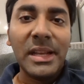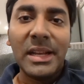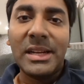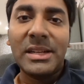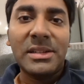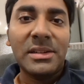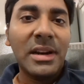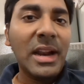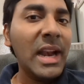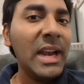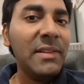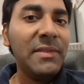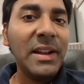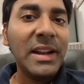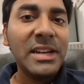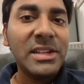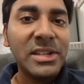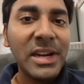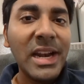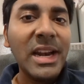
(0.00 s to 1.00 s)
a kind of
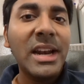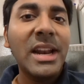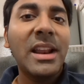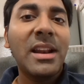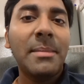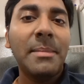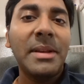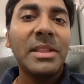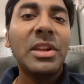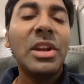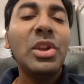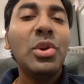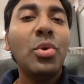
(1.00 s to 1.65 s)
like a trial and error method.